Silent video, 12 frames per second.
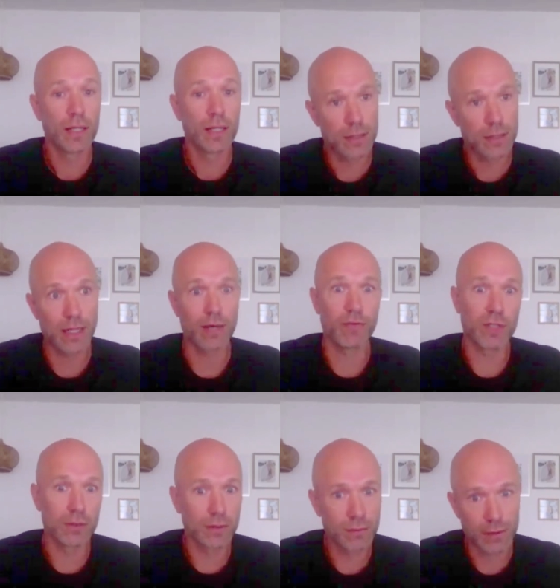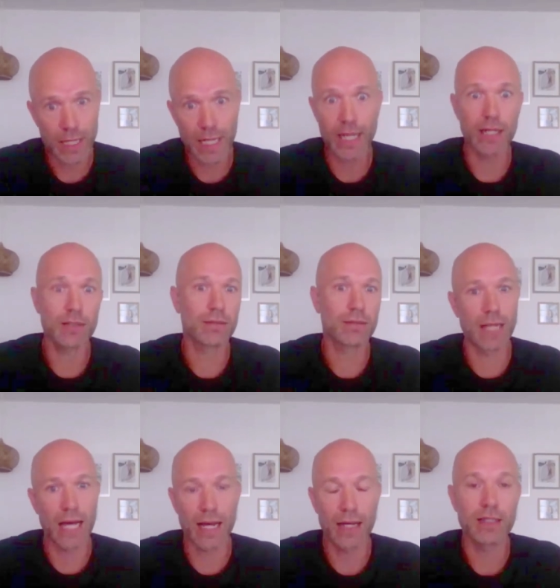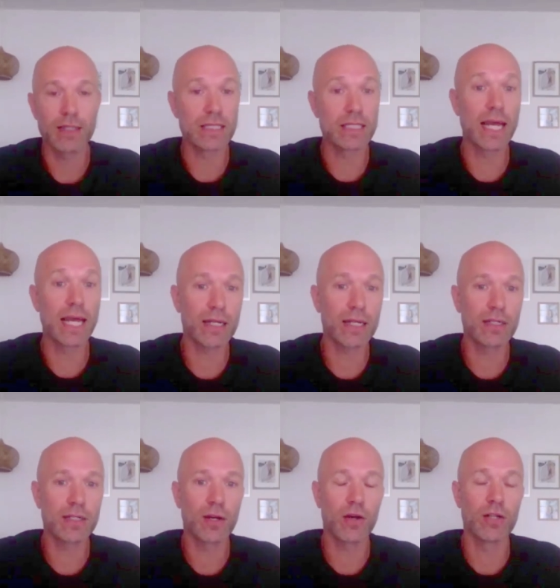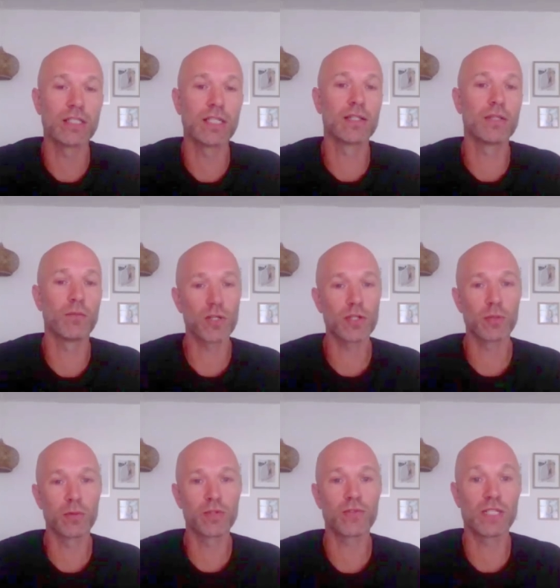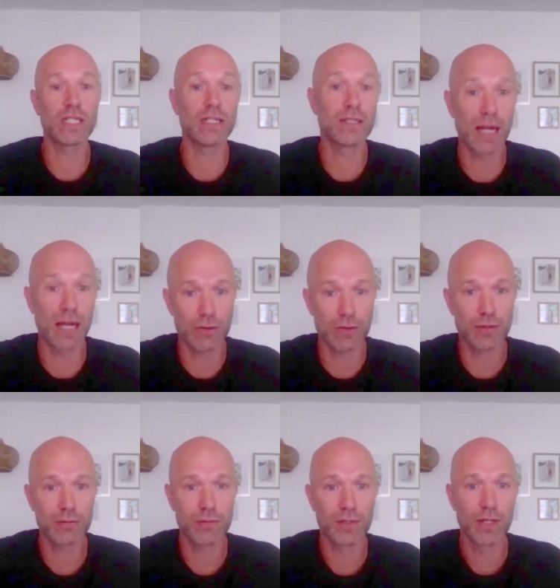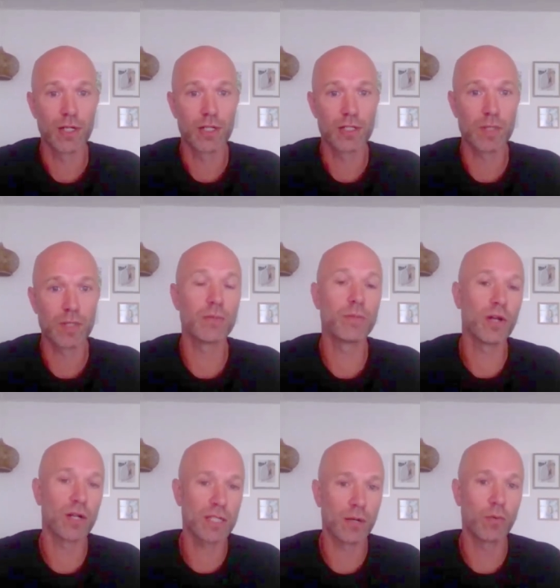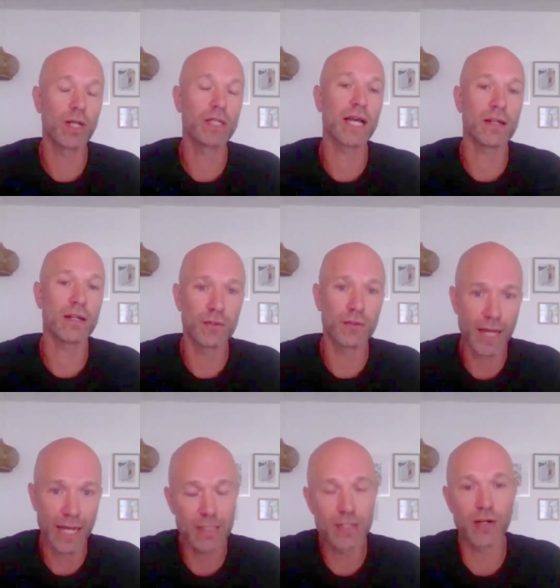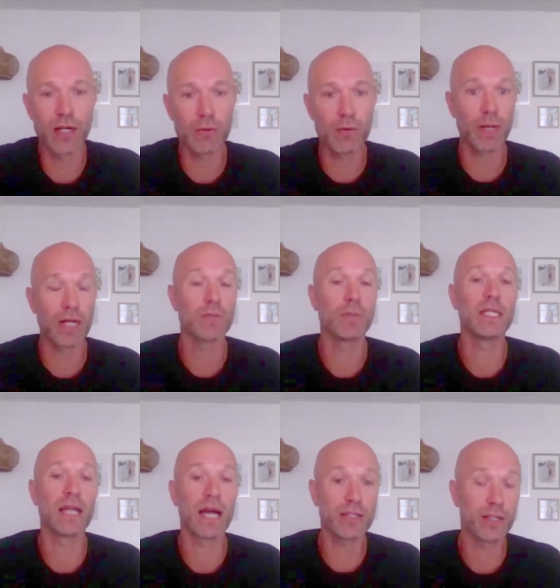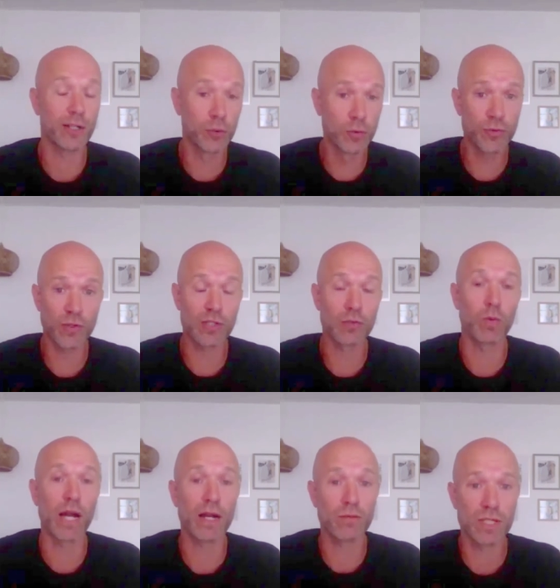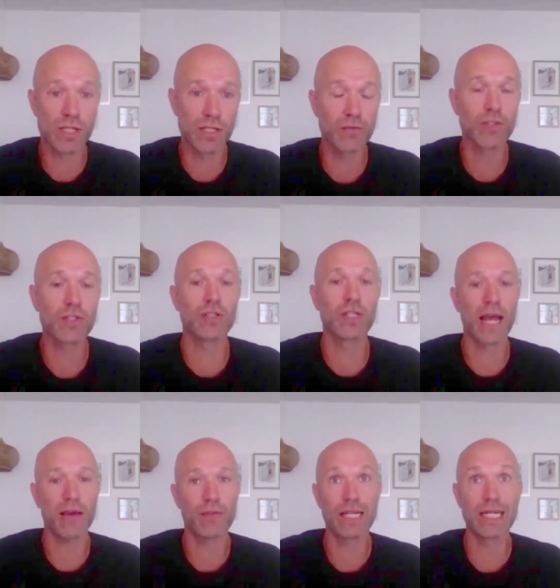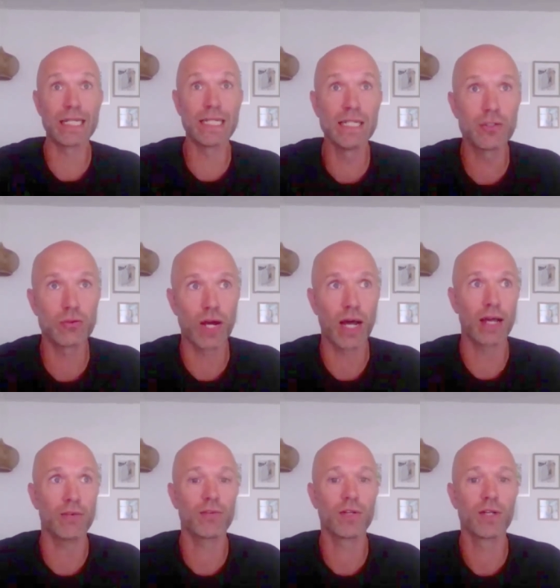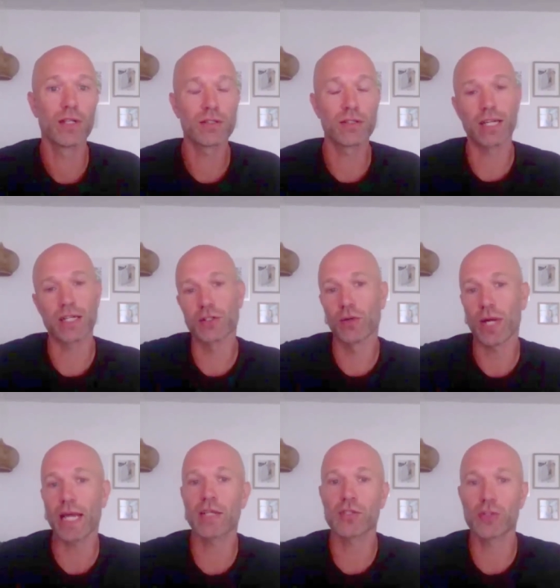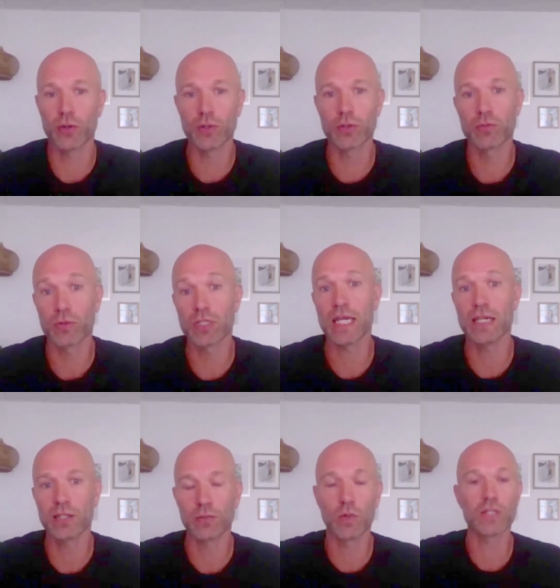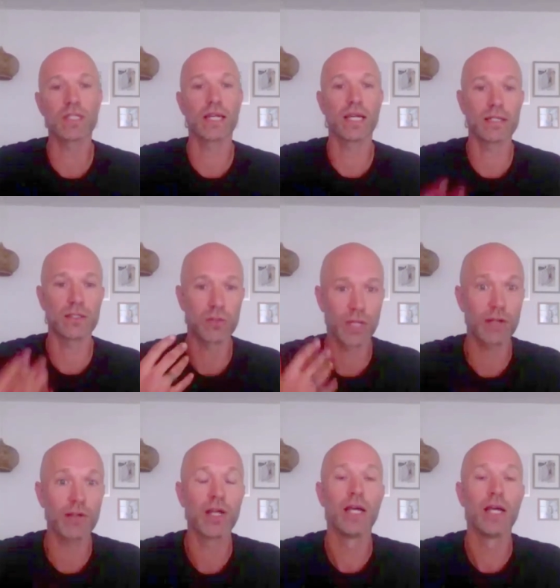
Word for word: seven, eight, nine, and 10 until the muscle almost fatigues out, especially because I want that anterior hip combine to be nice and loose for this wide receiver. So they have that knee drive. So there's no external rotation once they get to that